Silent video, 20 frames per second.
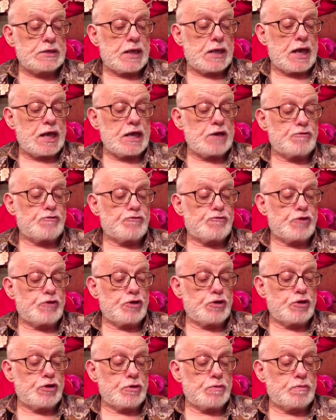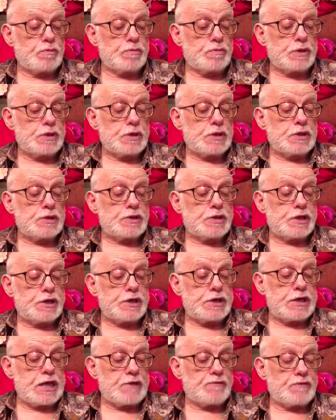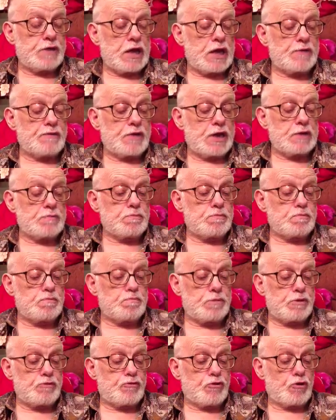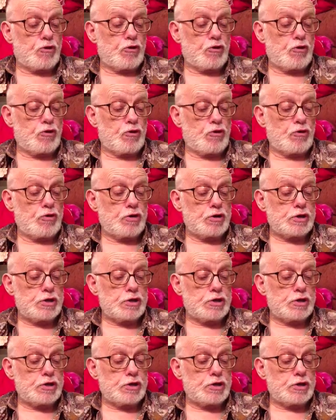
I affirm that never have I before.